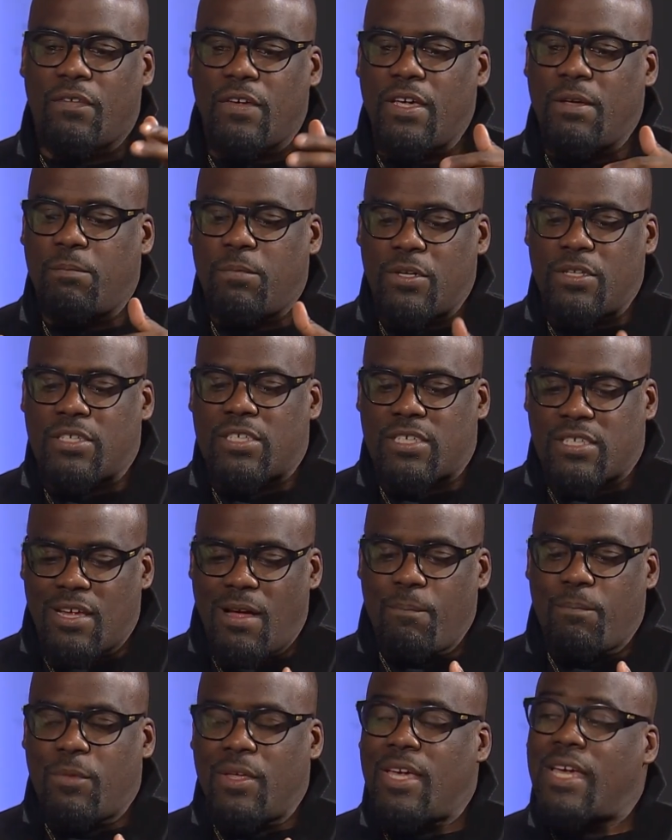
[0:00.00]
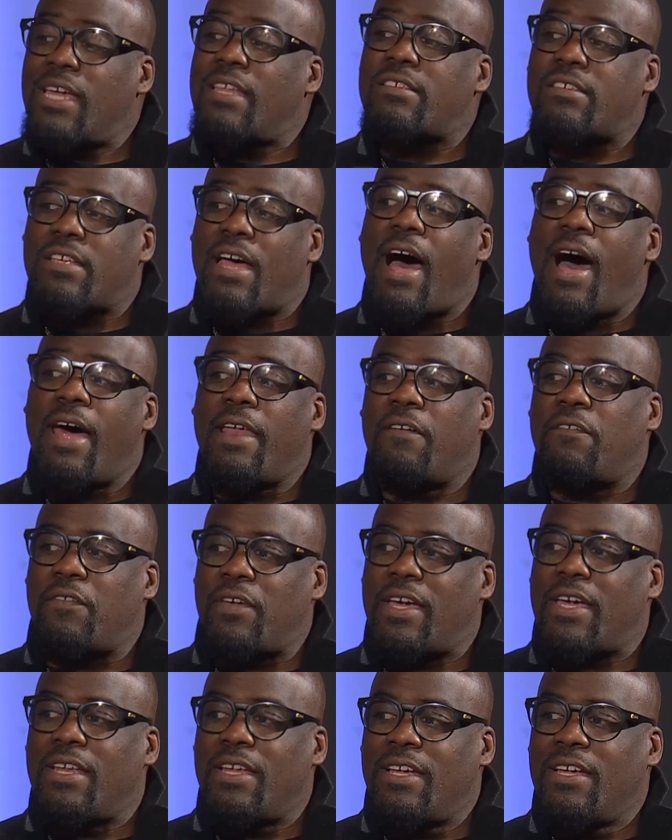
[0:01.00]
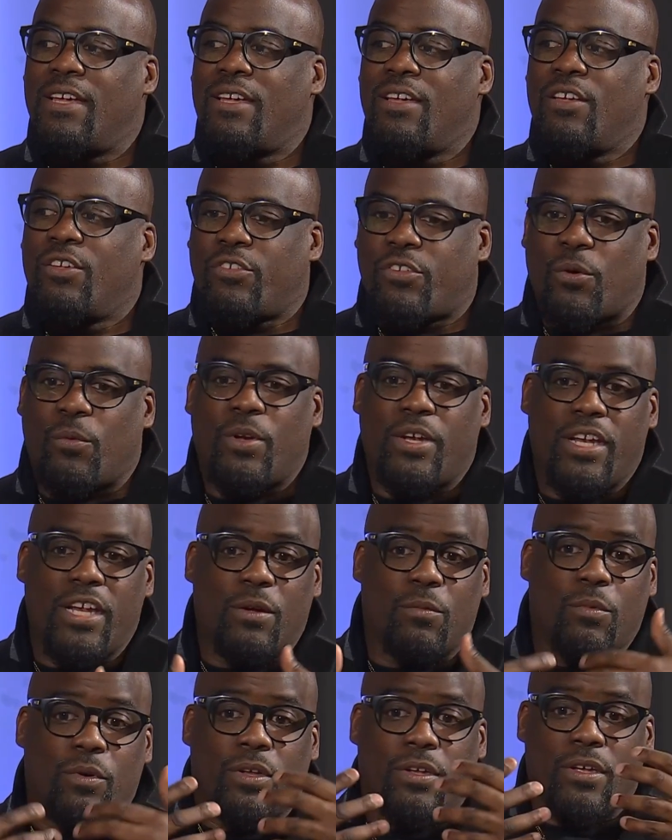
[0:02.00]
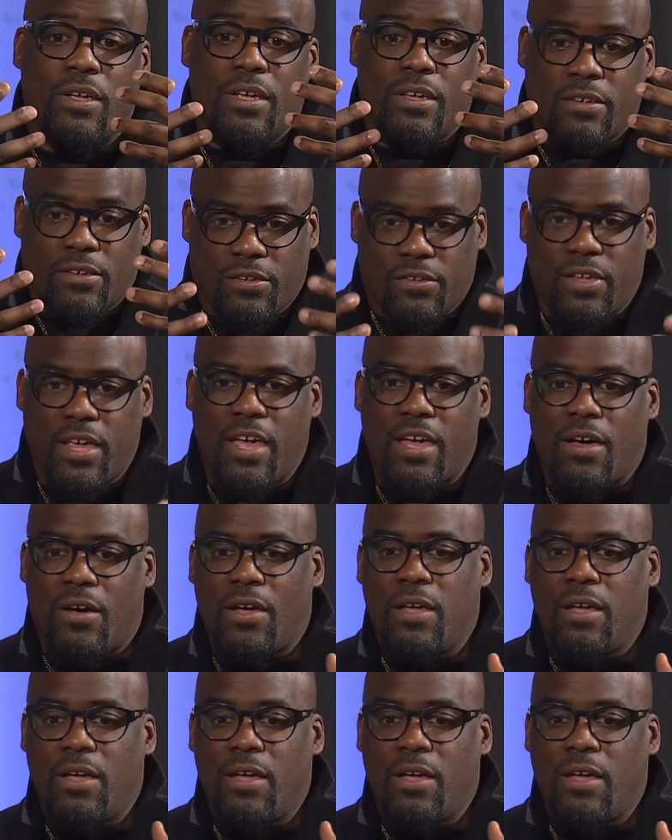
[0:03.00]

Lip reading: he puts something inside of it so that it will excel.